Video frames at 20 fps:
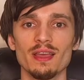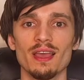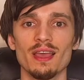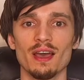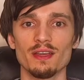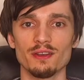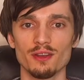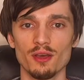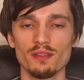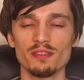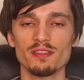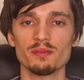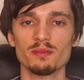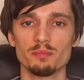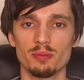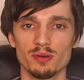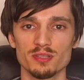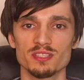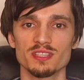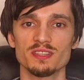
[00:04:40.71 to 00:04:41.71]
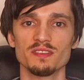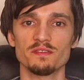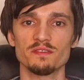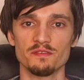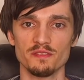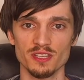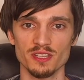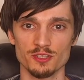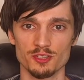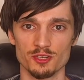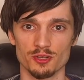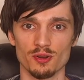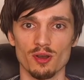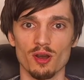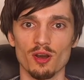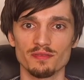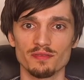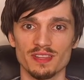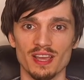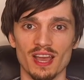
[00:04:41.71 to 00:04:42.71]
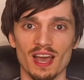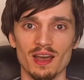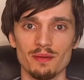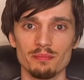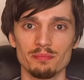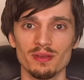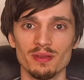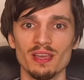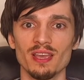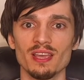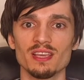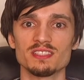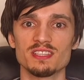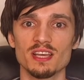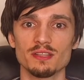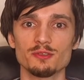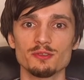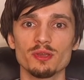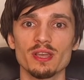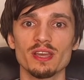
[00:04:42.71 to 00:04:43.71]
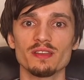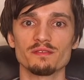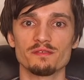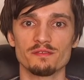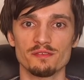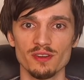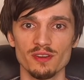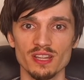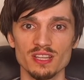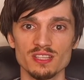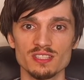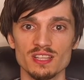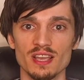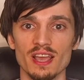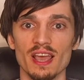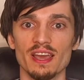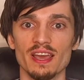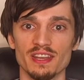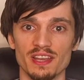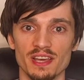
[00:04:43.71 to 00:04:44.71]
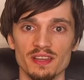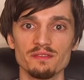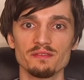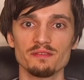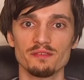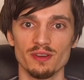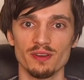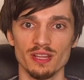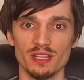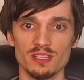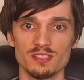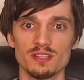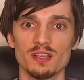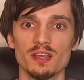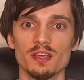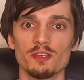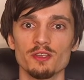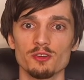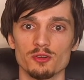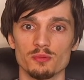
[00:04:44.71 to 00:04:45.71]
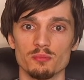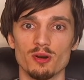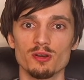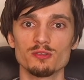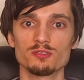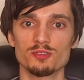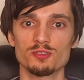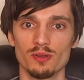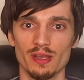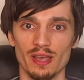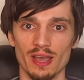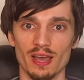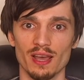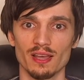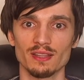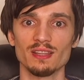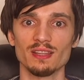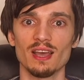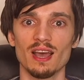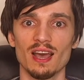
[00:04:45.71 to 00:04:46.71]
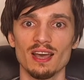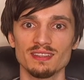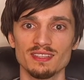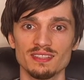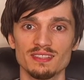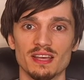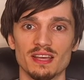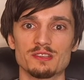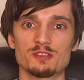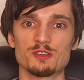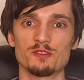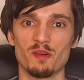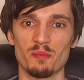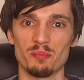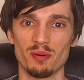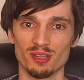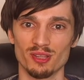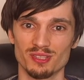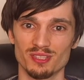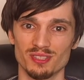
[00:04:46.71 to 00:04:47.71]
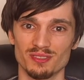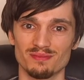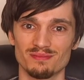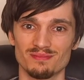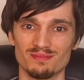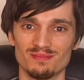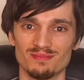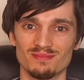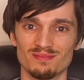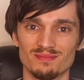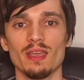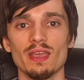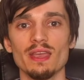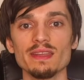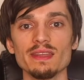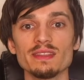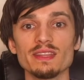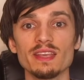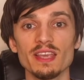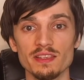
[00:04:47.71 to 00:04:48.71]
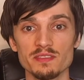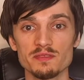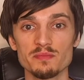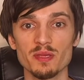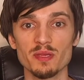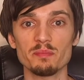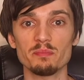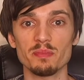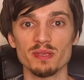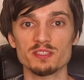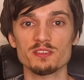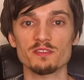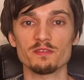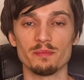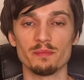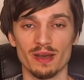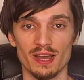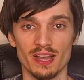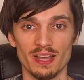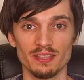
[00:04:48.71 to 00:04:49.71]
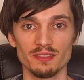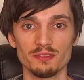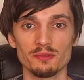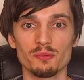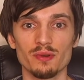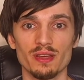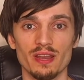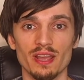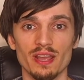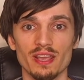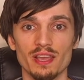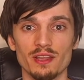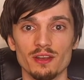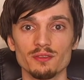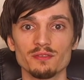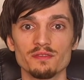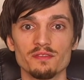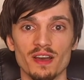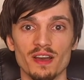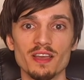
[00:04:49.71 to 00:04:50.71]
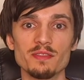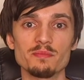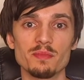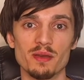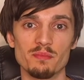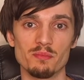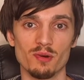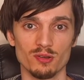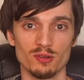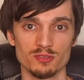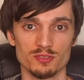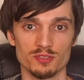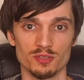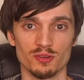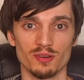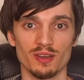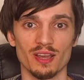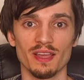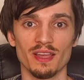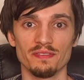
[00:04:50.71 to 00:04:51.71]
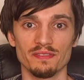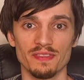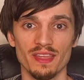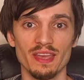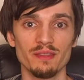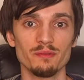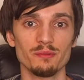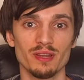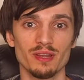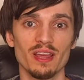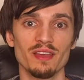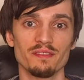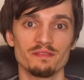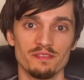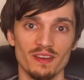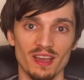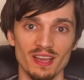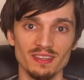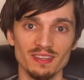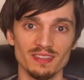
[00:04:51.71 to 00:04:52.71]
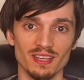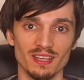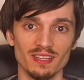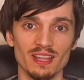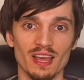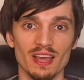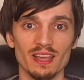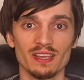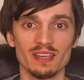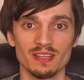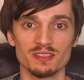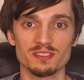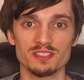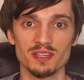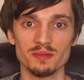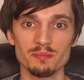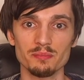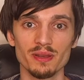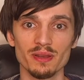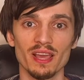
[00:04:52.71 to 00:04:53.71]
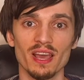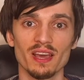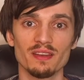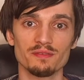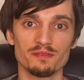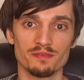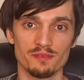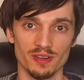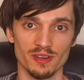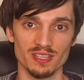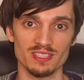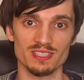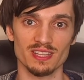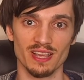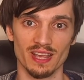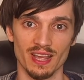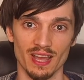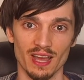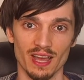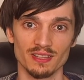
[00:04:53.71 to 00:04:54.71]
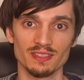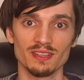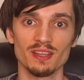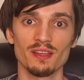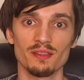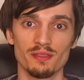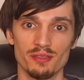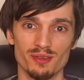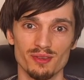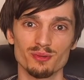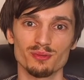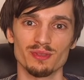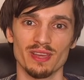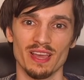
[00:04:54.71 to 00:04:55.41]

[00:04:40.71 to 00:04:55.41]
Another positive feature of the app is that you can freeze and unfreeze your Monzo card at the touch of a button. It gives me peace of mind when I cannot find my Monzo, and then when I find it, I can simply unfreeze the card through the